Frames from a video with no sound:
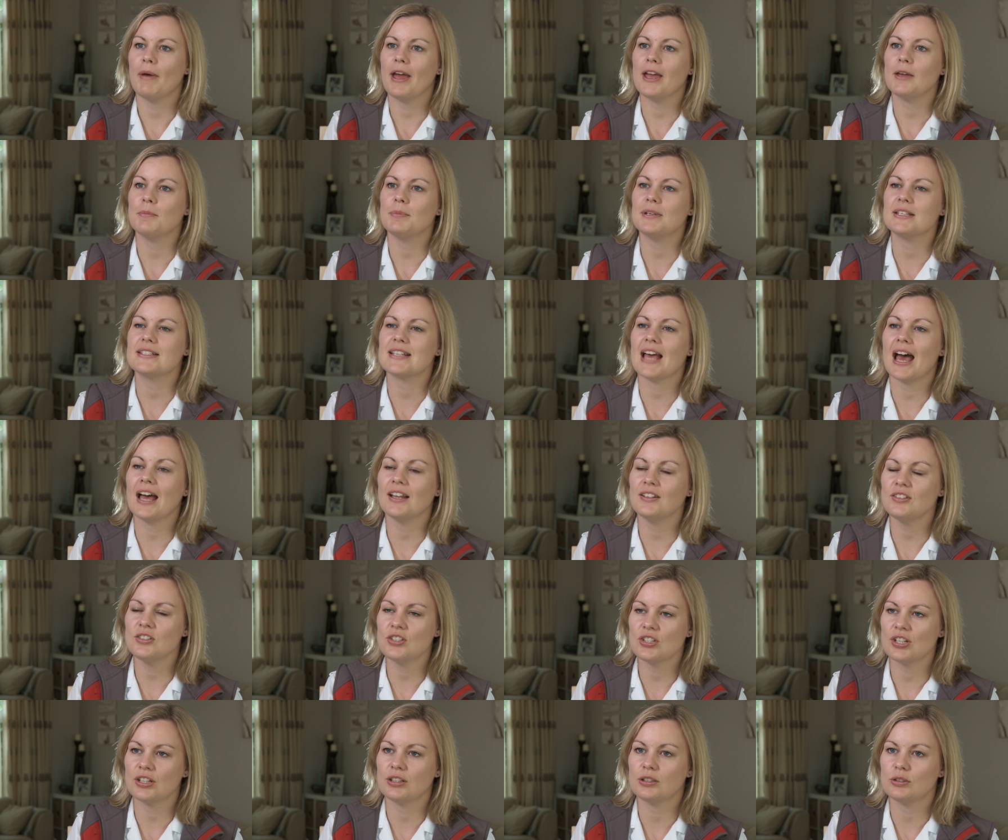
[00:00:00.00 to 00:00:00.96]
babies and
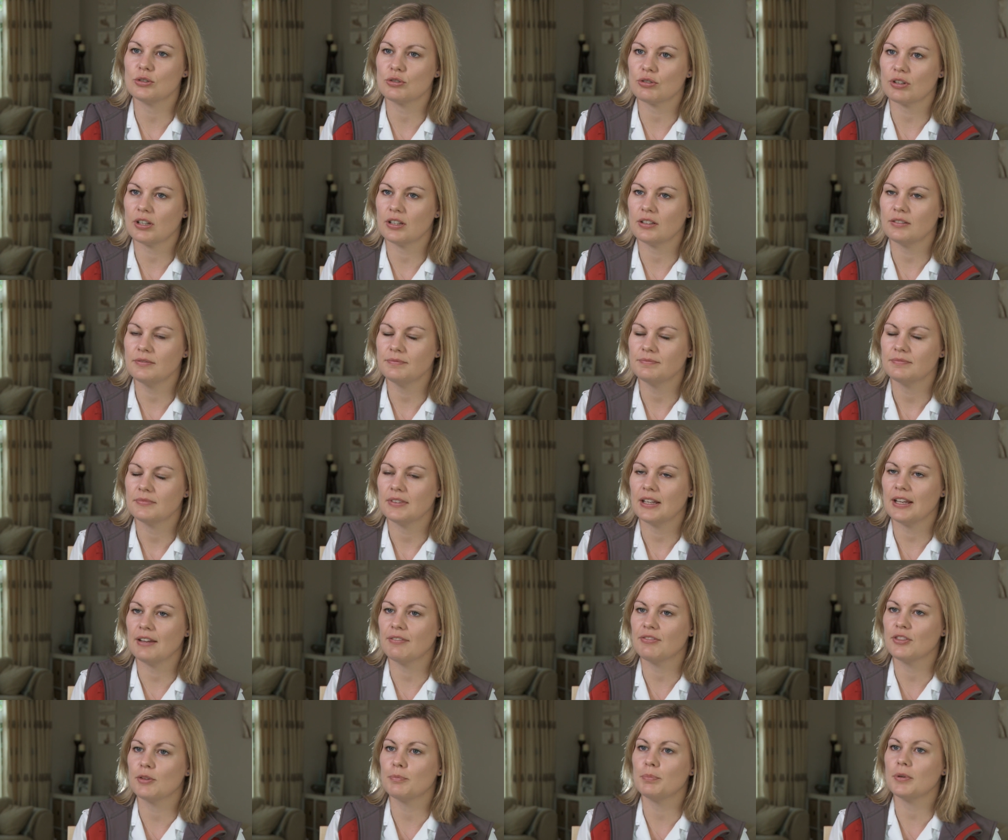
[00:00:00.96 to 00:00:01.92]
children,
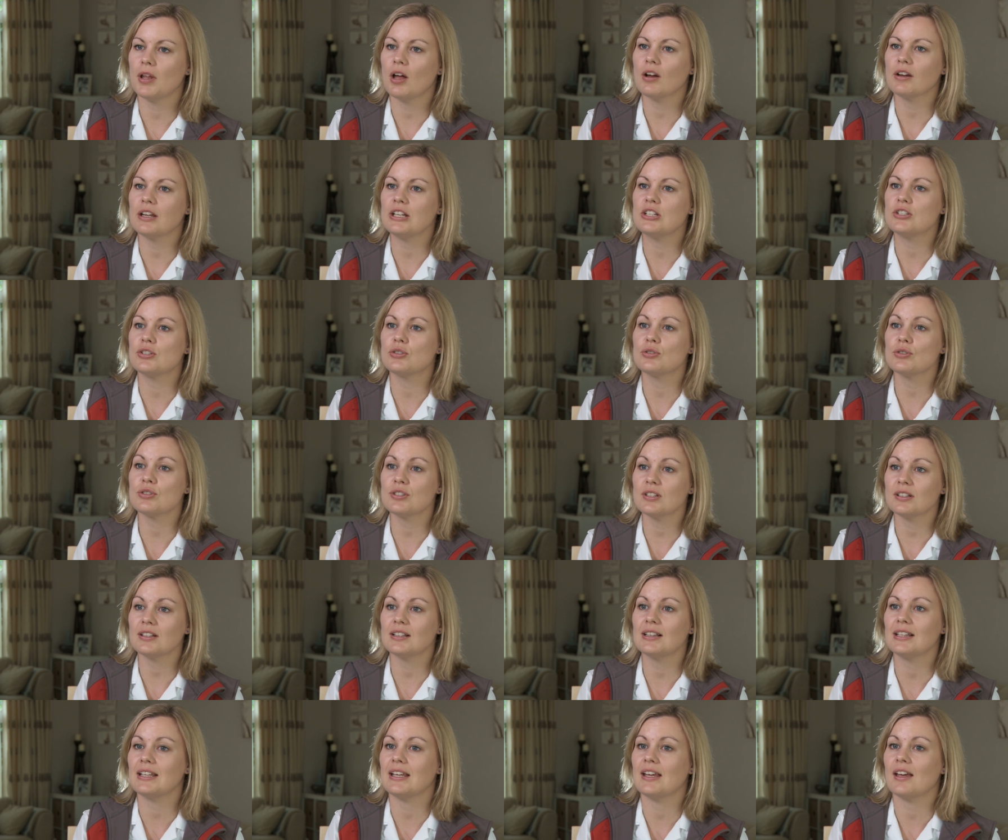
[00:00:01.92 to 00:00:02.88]
if the blockage
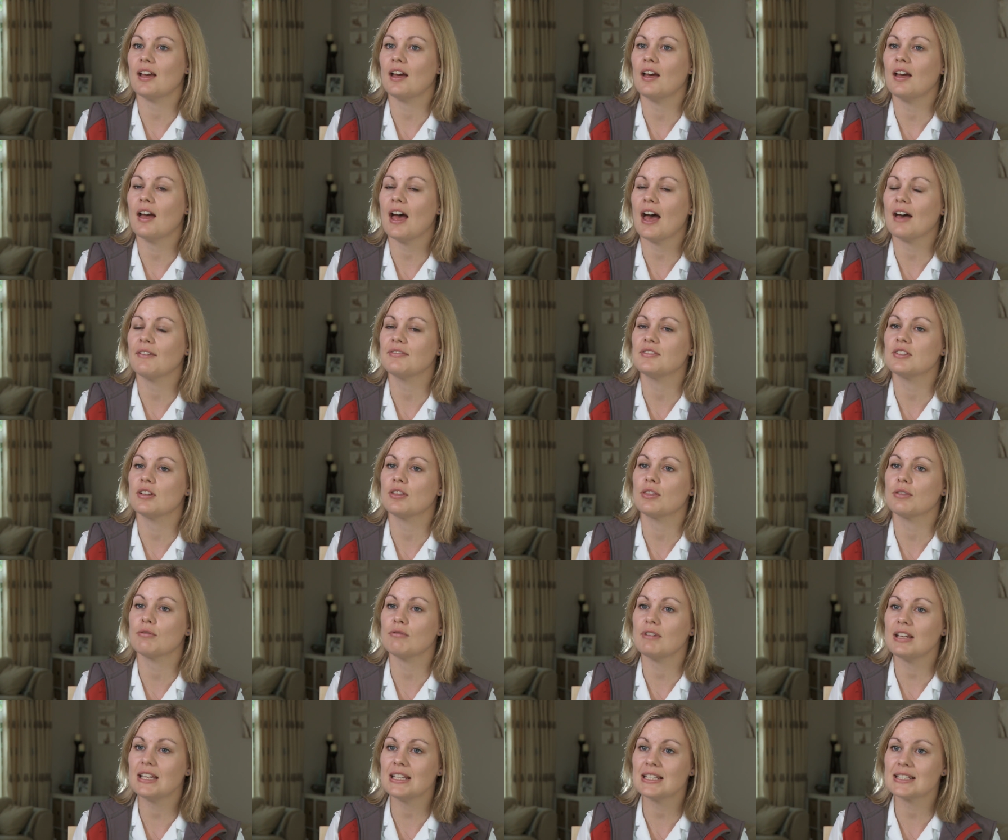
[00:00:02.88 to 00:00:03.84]
doesn't clear after
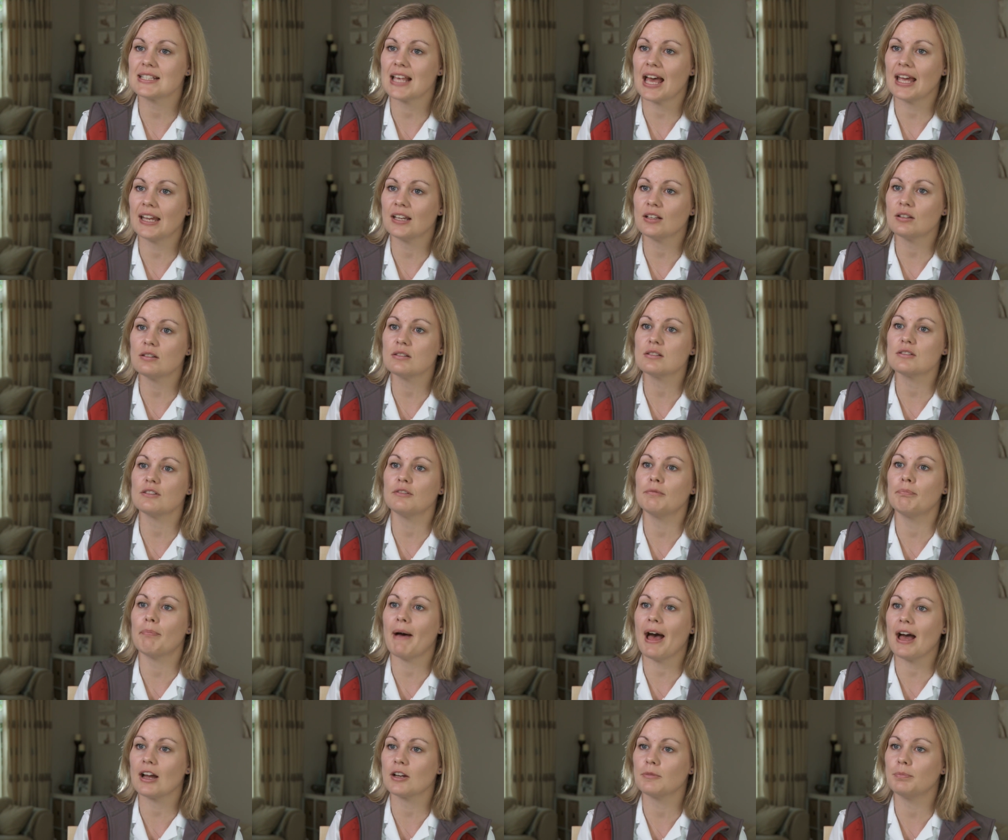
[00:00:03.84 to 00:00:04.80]
three cycles of
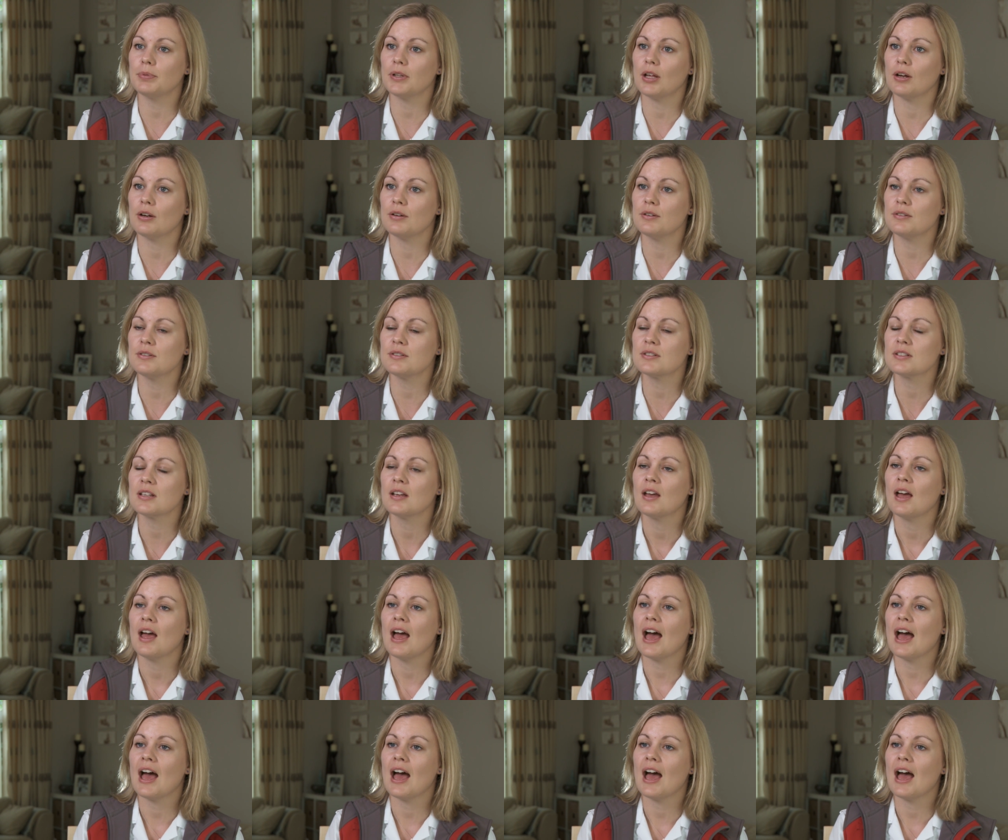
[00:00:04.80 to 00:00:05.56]
back blows